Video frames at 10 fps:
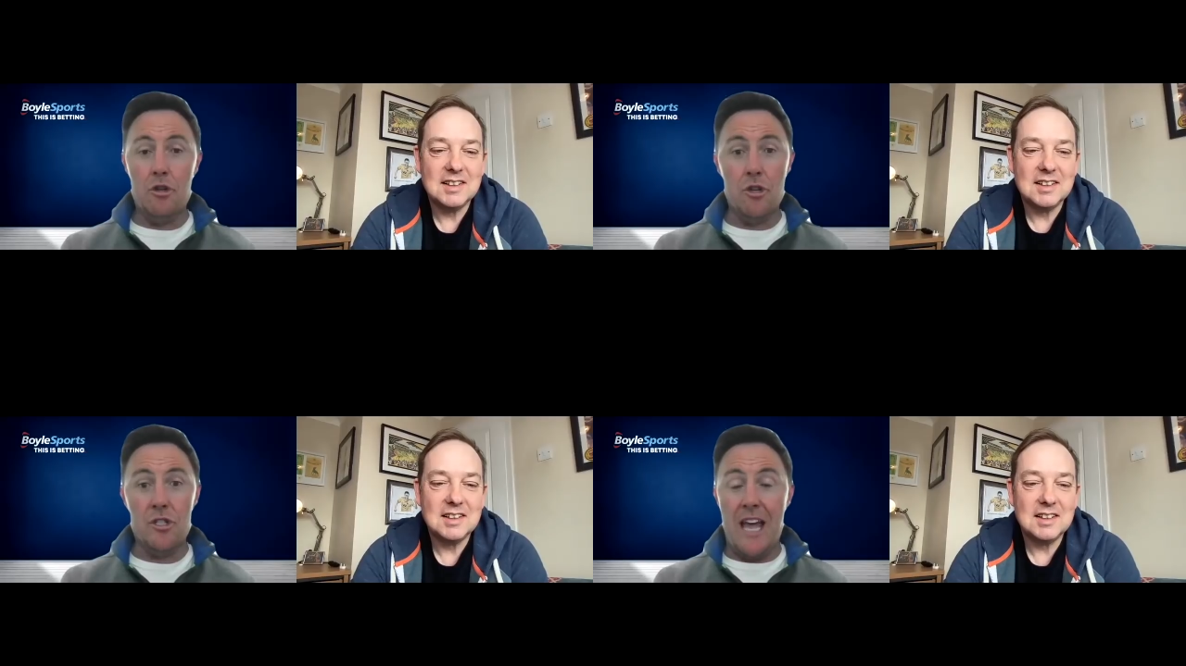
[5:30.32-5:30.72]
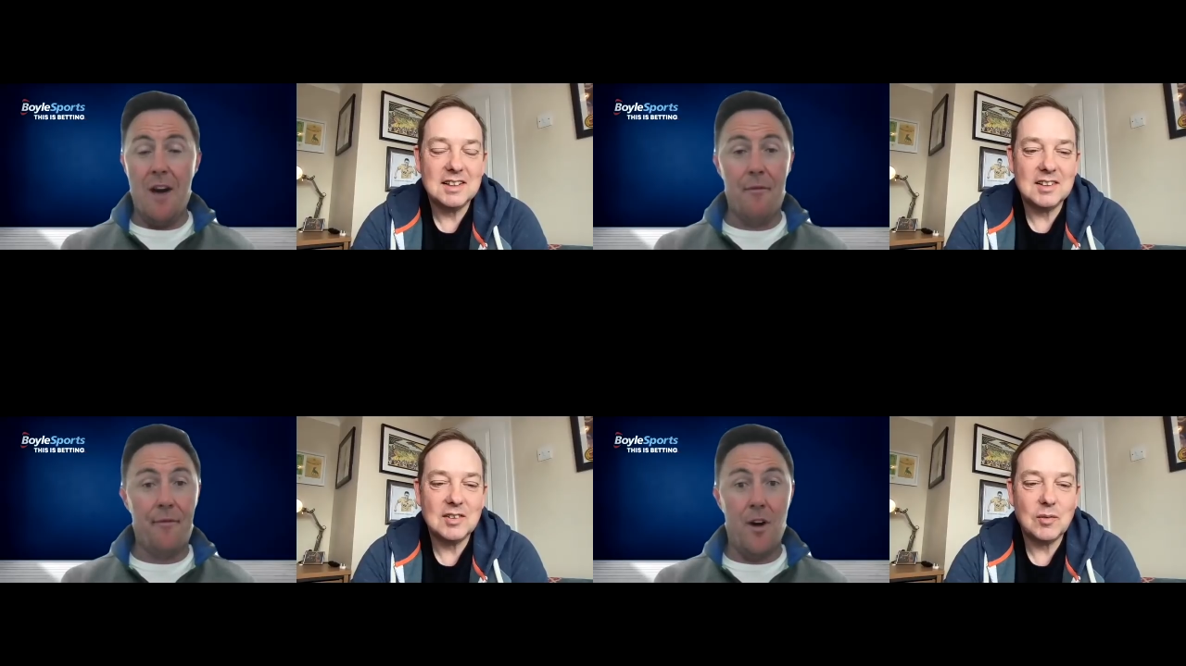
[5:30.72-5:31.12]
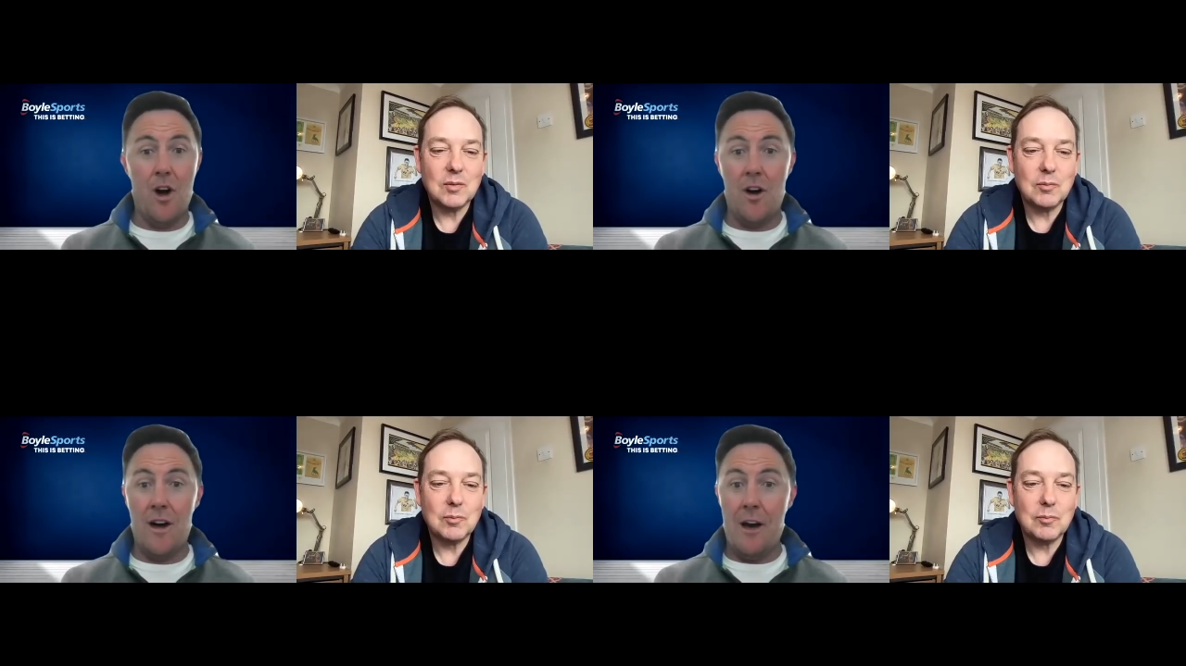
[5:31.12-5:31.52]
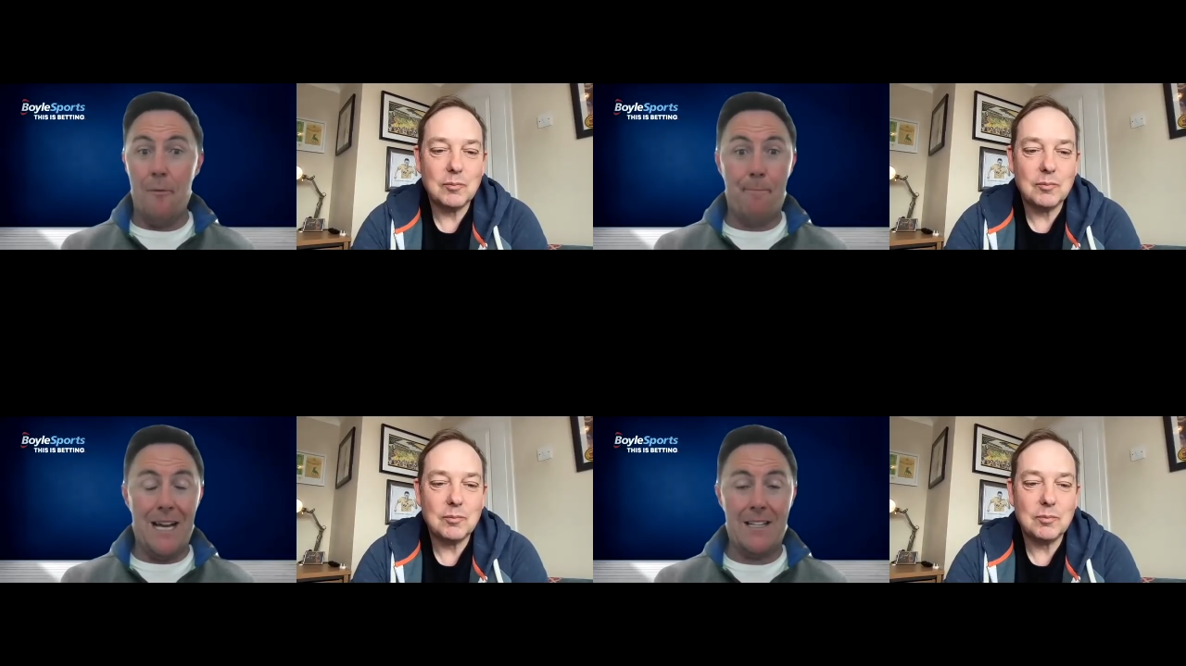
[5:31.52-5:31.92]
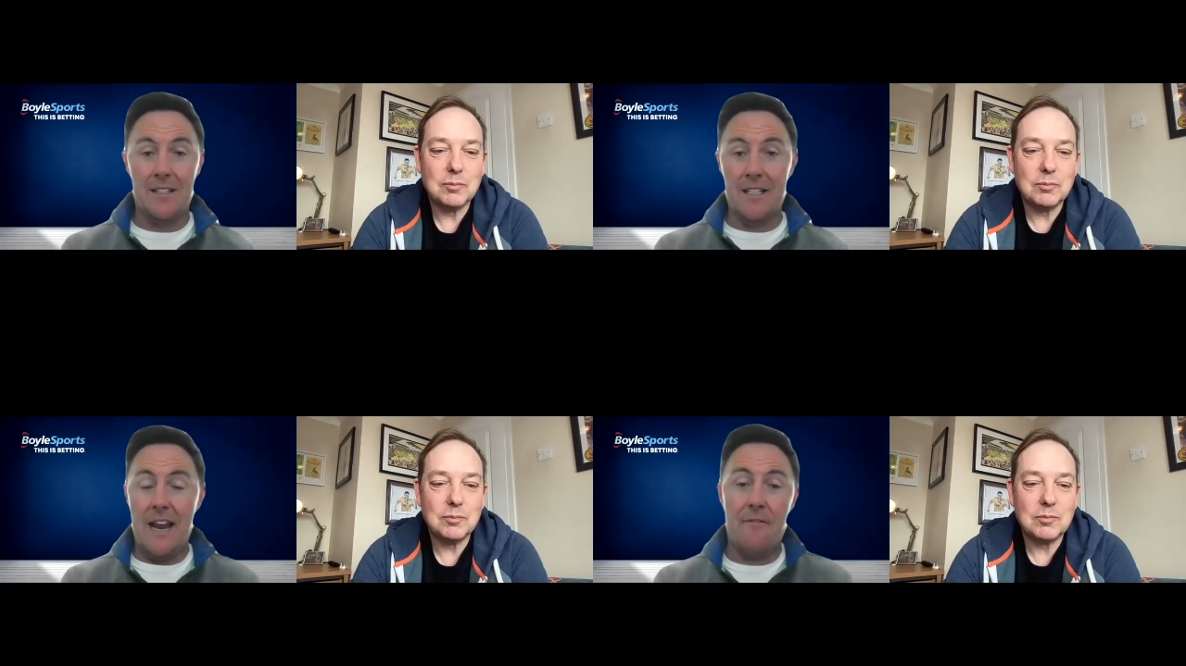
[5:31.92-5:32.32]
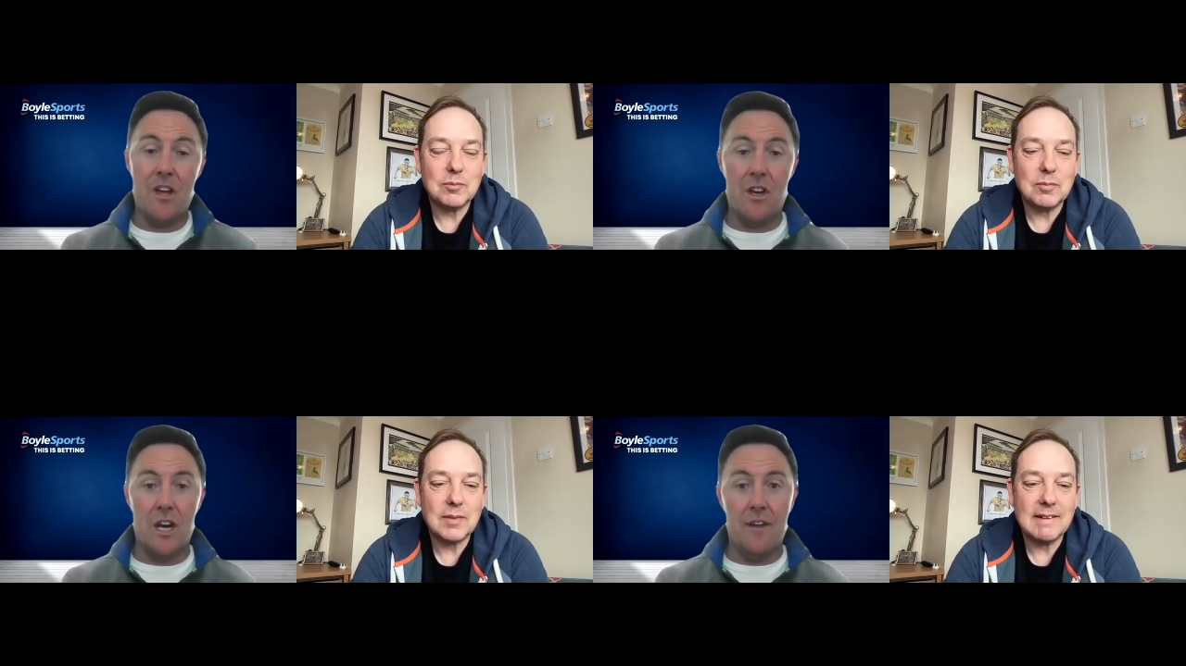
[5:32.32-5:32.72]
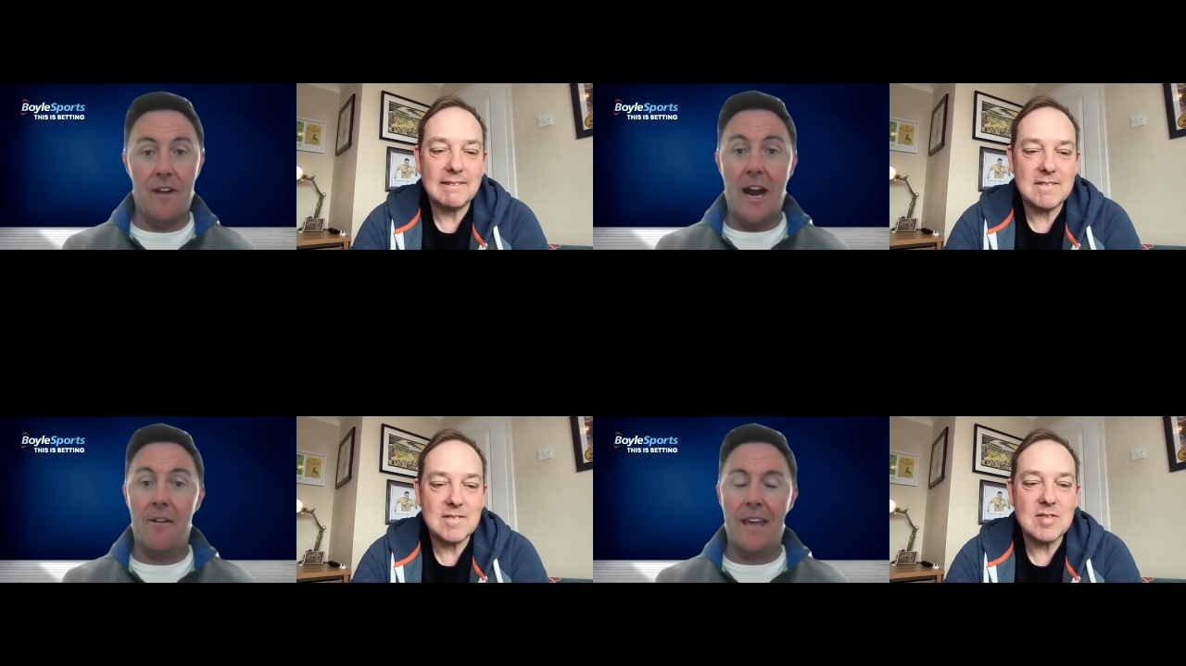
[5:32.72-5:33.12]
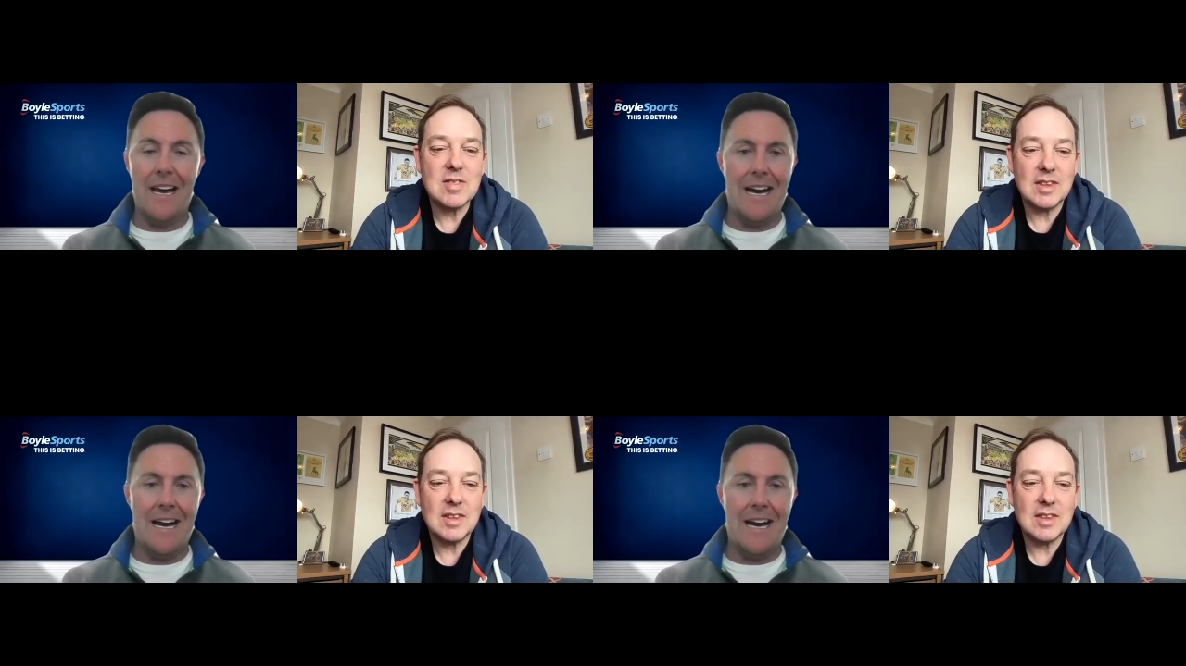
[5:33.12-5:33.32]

Speaker 1: just outfought, outbattled in every kind of area.